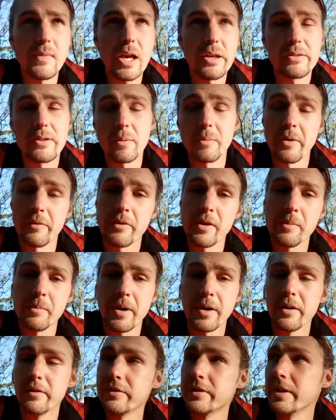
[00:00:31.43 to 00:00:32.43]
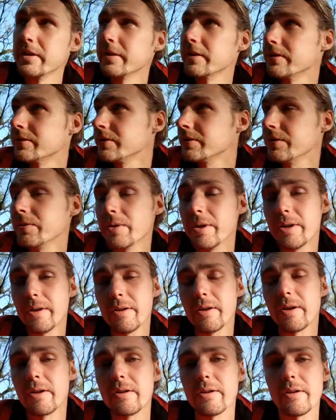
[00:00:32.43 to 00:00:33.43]
some of them I have taken to Sweden,
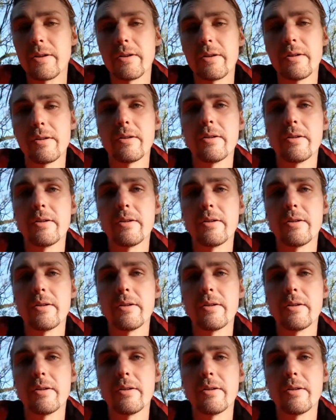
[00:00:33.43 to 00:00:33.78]
and uh,